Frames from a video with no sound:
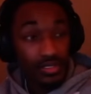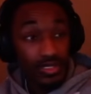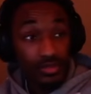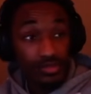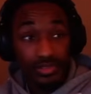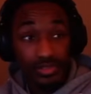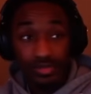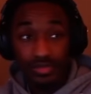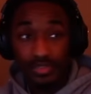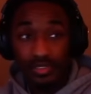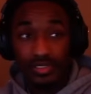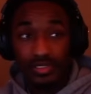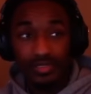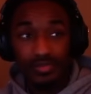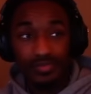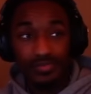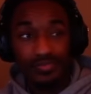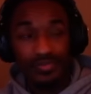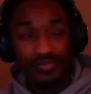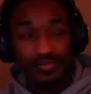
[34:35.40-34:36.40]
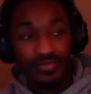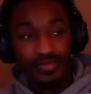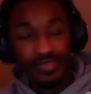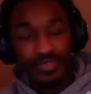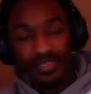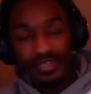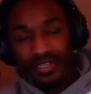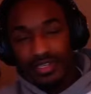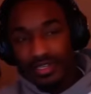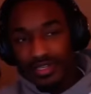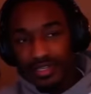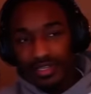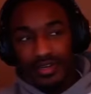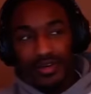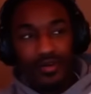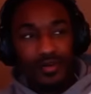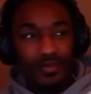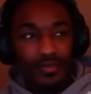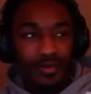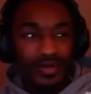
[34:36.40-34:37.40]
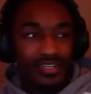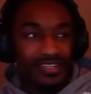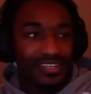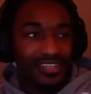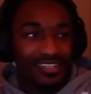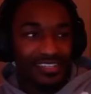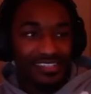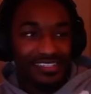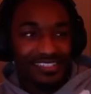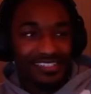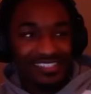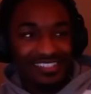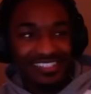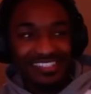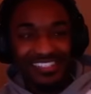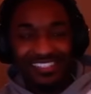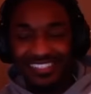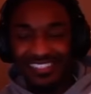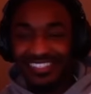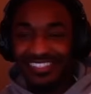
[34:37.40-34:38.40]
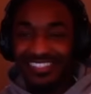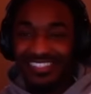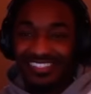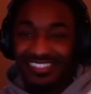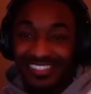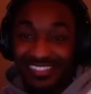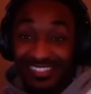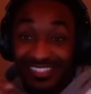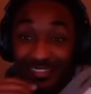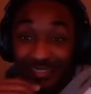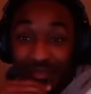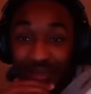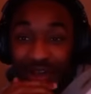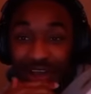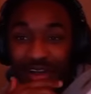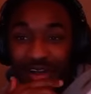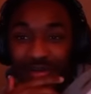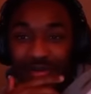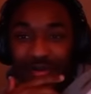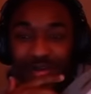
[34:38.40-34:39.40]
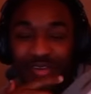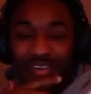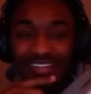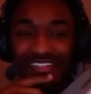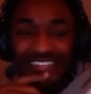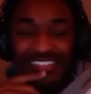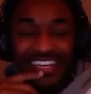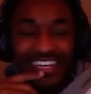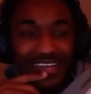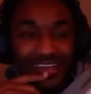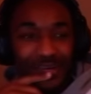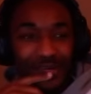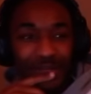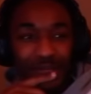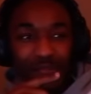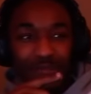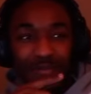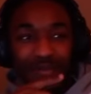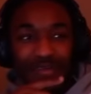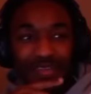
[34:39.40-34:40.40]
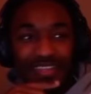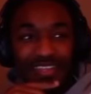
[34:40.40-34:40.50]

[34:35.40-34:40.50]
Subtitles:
Damn, 230. Oh my god. Wow. Damn.